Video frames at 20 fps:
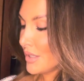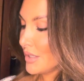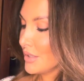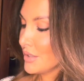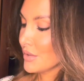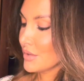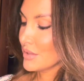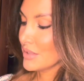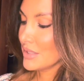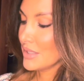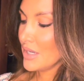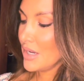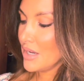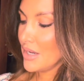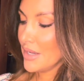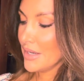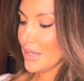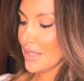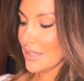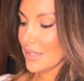There's
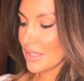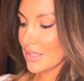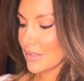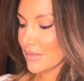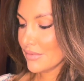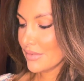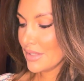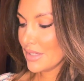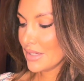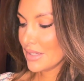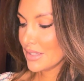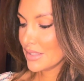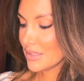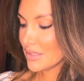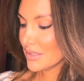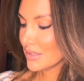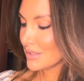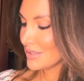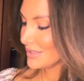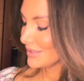not any of
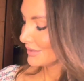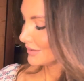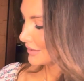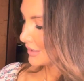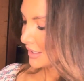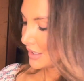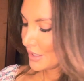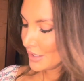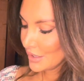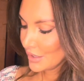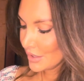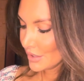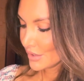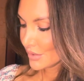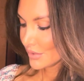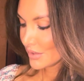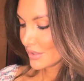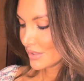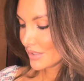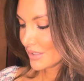that,
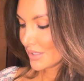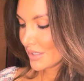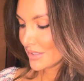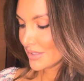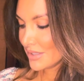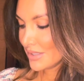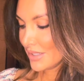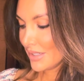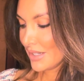disgusting